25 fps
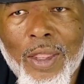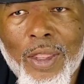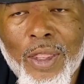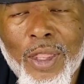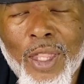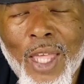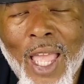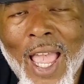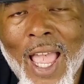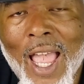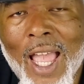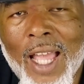
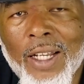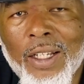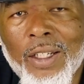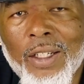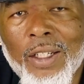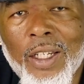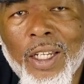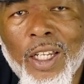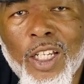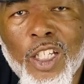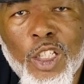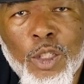that
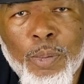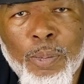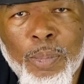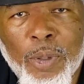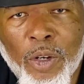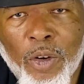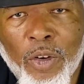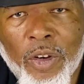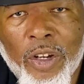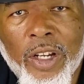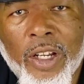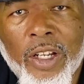
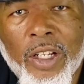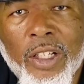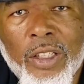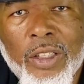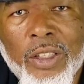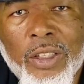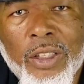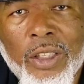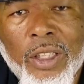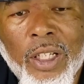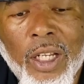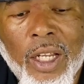
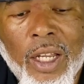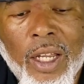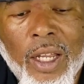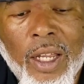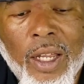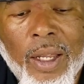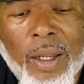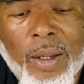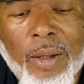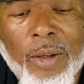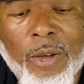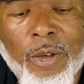experience
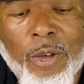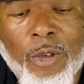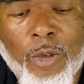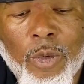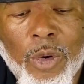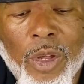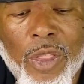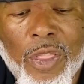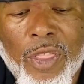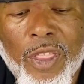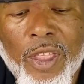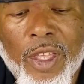
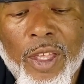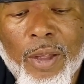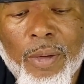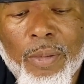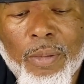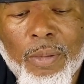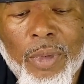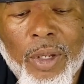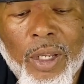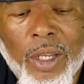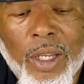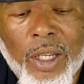with
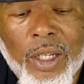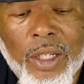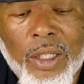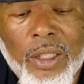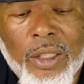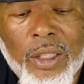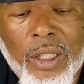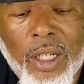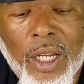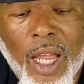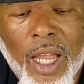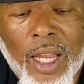them
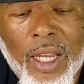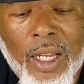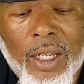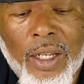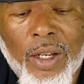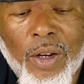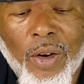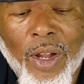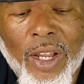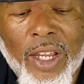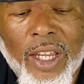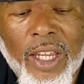is,
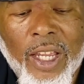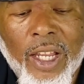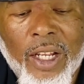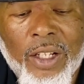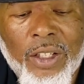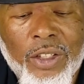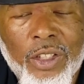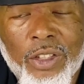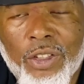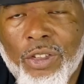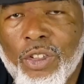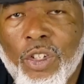I
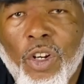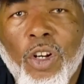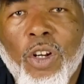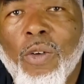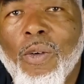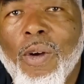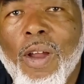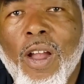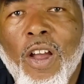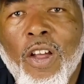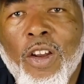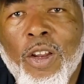can't just turn
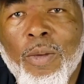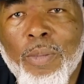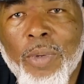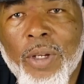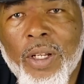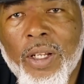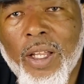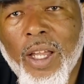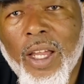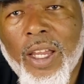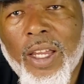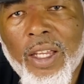around and
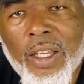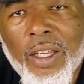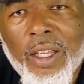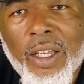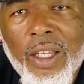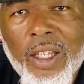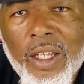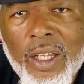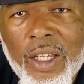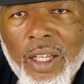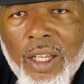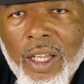be like,
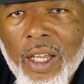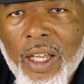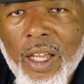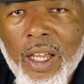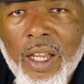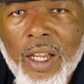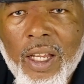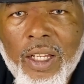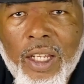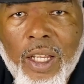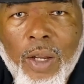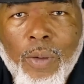
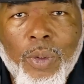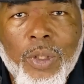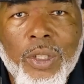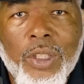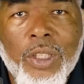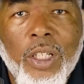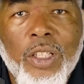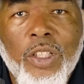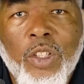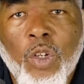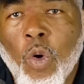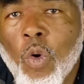they were
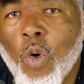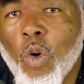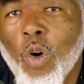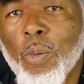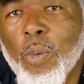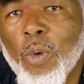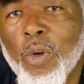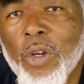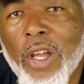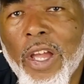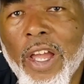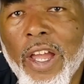such
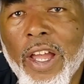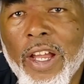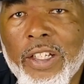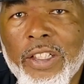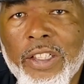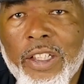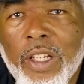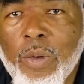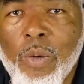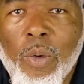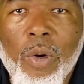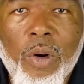horrible
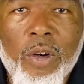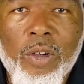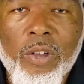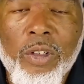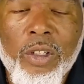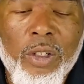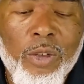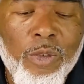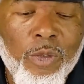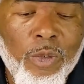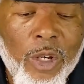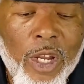guys. They
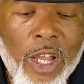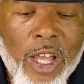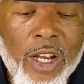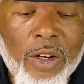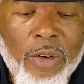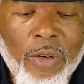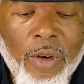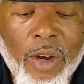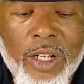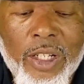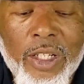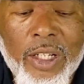weren't. We had a
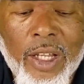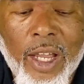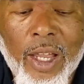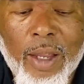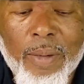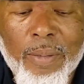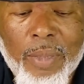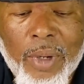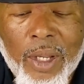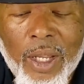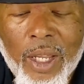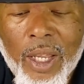great
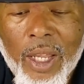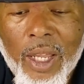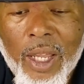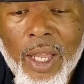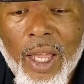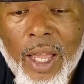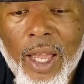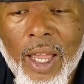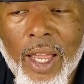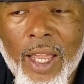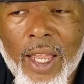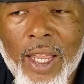time.
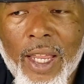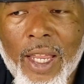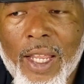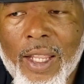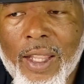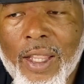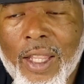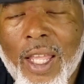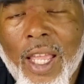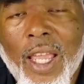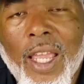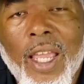
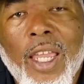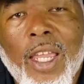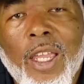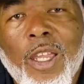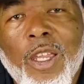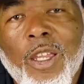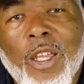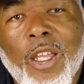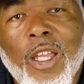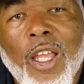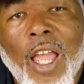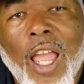
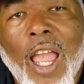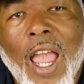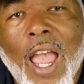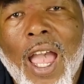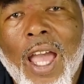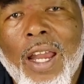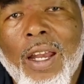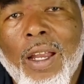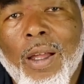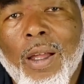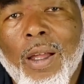They had